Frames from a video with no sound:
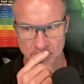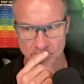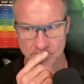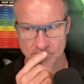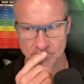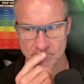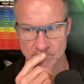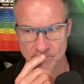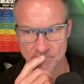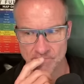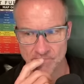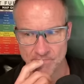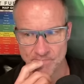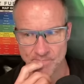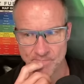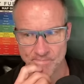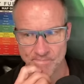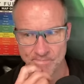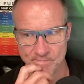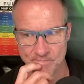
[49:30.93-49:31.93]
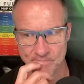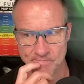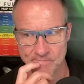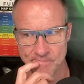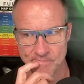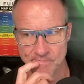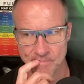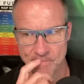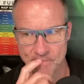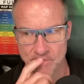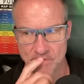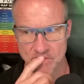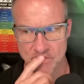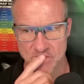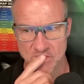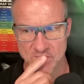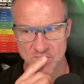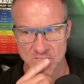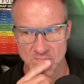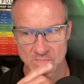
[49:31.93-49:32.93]

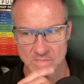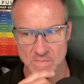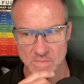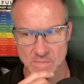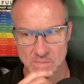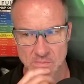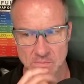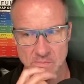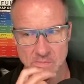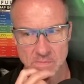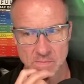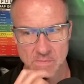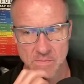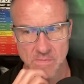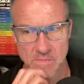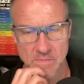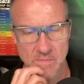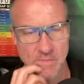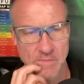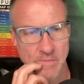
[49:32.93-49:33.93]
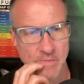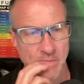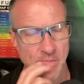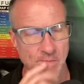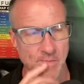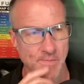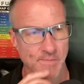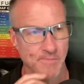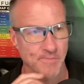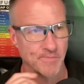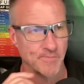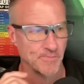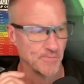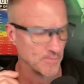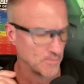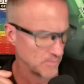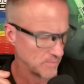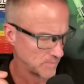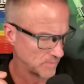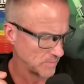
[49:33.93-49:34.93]

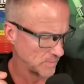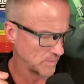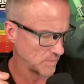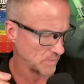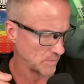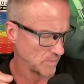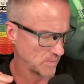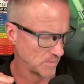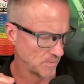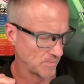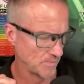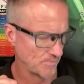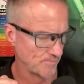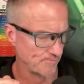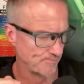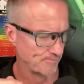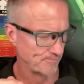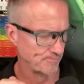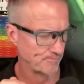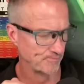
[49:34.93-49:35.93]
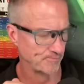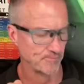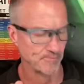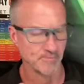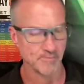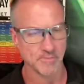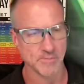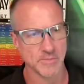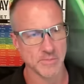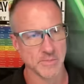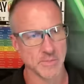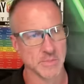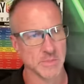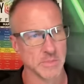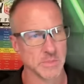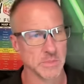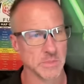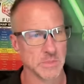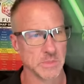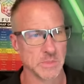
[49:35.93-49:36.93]

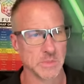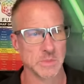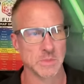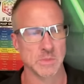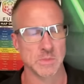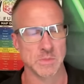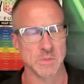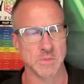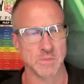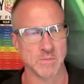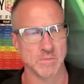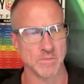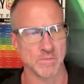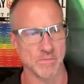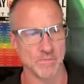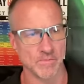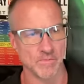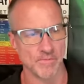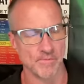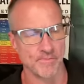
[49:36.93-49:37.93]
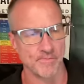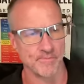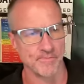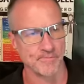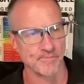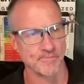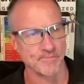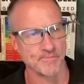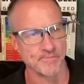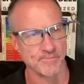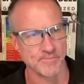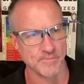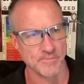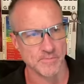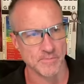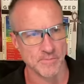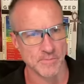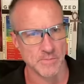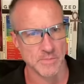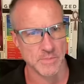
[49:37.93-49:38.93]
No words are spoken by the person on screen.